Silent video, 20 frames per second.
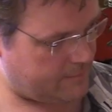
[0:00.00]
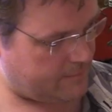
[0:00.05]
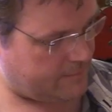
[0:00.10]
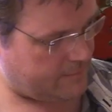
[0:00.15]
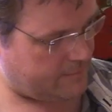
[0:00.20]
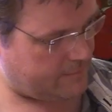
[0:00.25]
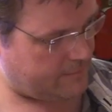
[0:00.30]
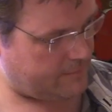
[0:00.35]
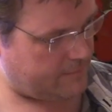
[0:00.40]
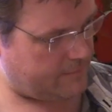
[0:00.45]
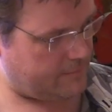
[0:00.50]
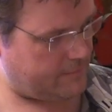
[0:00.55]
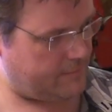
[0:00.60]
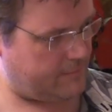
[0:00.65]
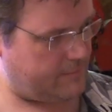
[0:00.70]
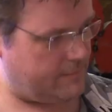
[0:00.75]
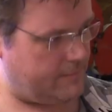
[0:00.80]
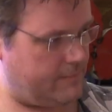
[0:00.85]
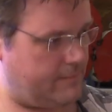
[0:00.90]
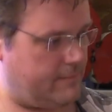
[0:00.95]

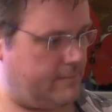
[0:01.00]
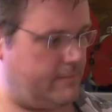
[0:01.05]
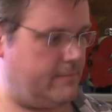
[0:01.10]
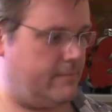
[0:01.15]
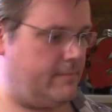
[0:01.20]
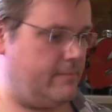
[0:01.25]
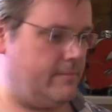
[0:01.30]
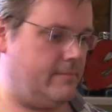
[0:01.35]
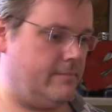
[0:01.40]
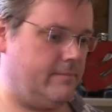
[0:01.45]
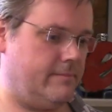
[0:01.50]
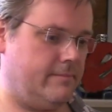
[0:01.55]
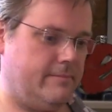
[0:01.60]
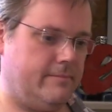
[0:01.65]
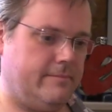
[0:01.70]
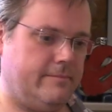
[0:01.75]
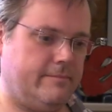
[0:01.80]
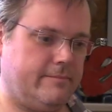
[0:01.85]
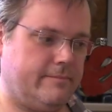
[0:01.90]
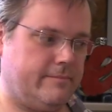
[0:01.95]

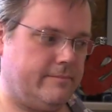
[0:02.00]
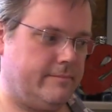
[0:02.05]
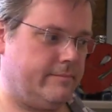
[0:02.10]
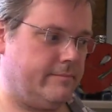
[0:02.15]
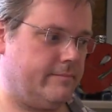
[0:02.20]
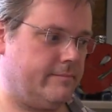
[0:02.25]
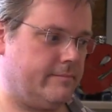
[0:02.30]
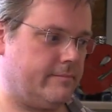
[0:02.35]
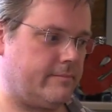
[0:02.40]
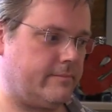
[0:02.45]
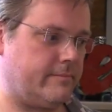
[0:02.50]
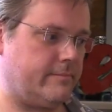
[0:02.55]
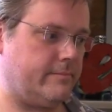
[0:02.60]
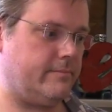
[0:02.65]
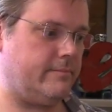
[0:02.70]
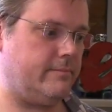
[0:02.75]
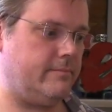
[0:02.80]
No words are spoken by the person on screen.